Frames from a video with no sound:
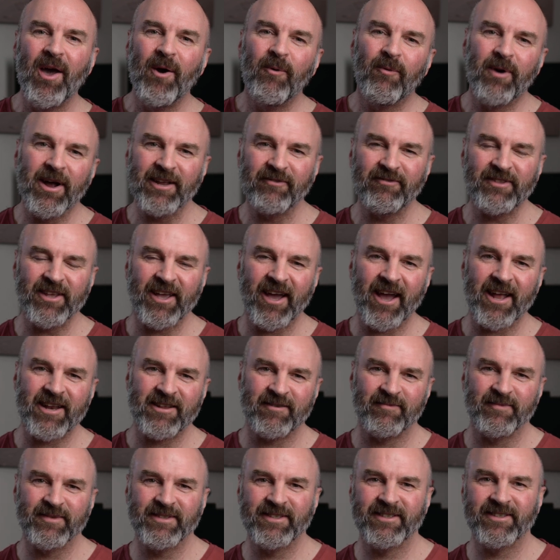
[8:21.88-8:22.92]
one of the
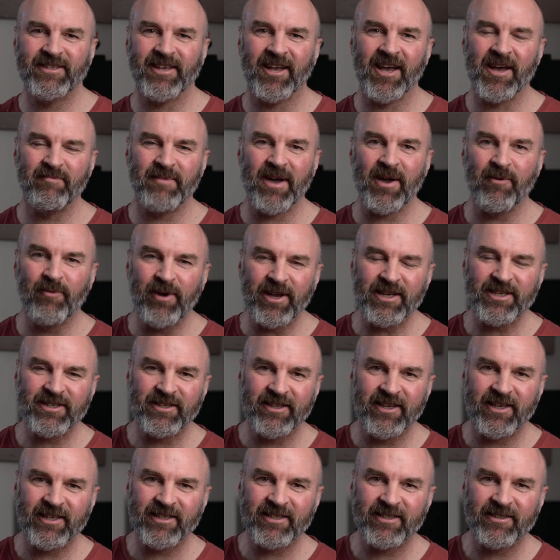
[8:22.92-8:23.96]
items on my wish
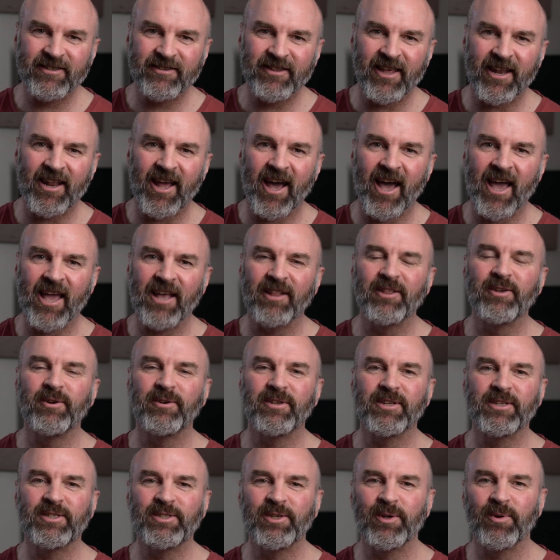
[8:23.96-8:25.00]
list that I
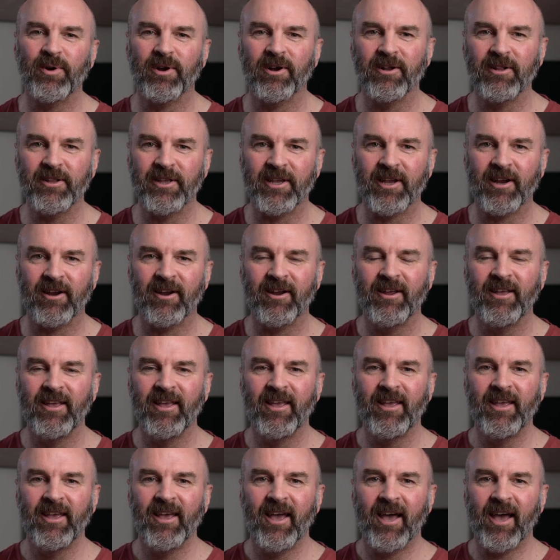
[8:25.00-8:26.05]
alluded to earlier
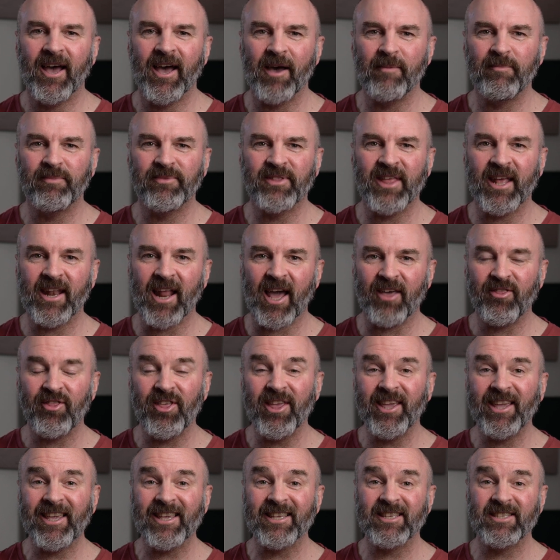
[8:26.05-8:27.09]
um, that I
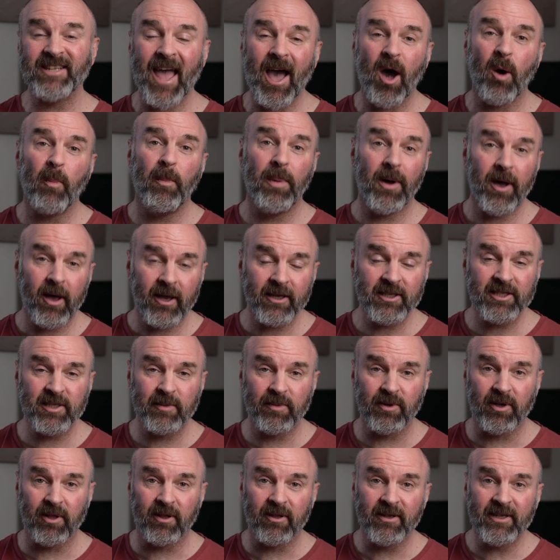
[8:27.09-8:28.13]
think is now
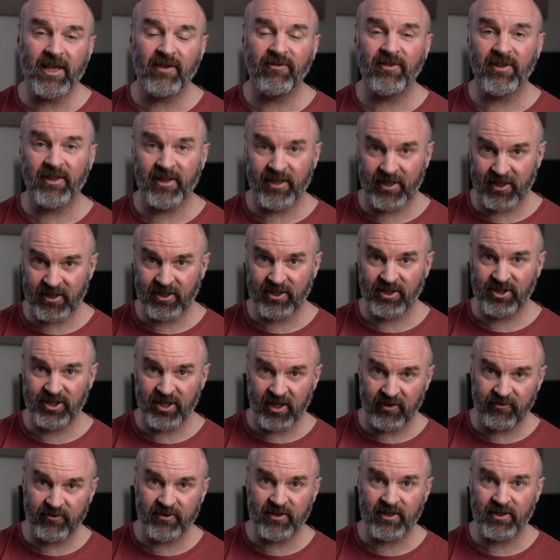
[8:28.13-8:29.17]
possible given this
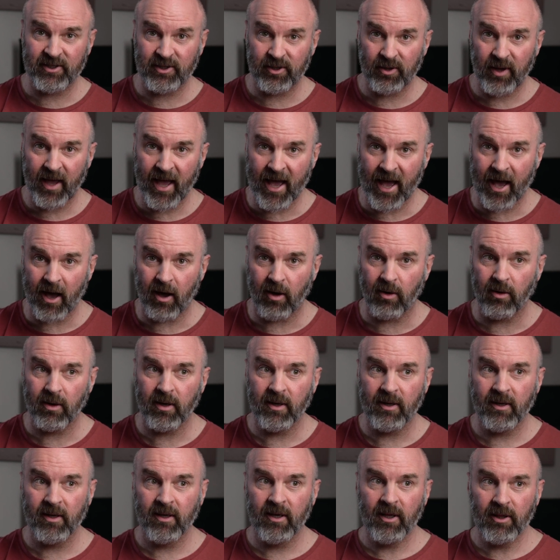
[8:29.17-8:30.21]
shift to how
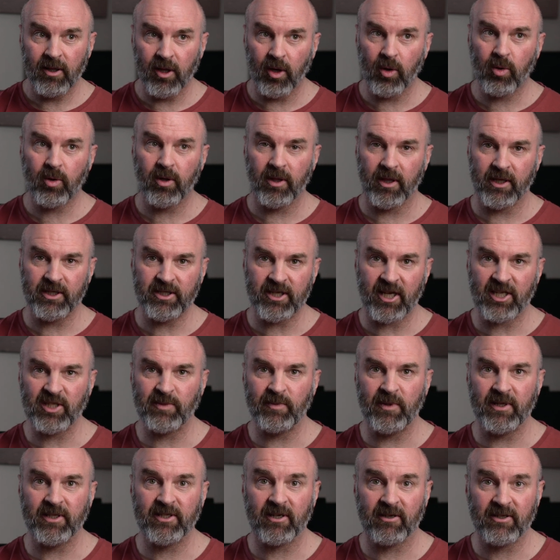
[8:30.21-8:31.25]
local
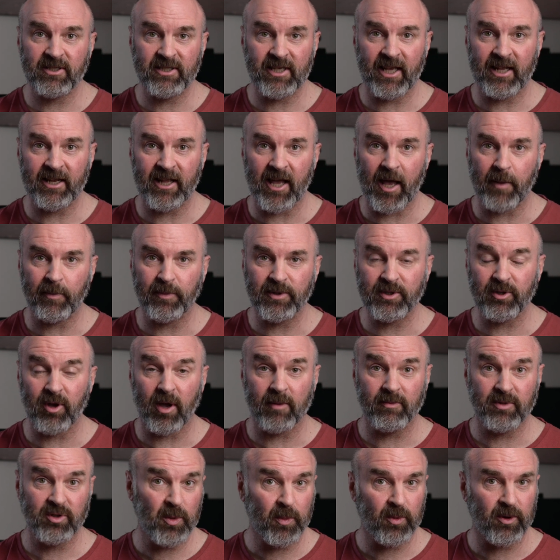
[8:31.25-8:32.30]
adjustments are set up. So
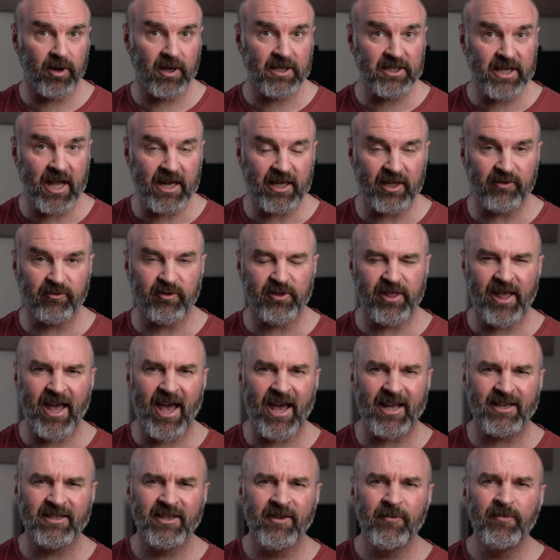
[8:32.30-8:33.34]
I'm super excited for
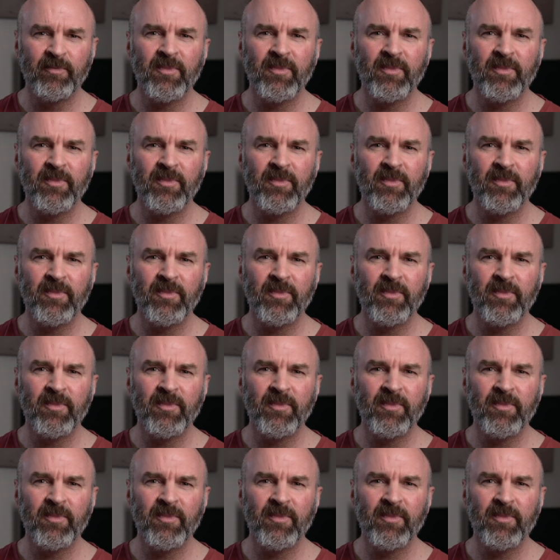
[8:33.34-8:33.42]
that,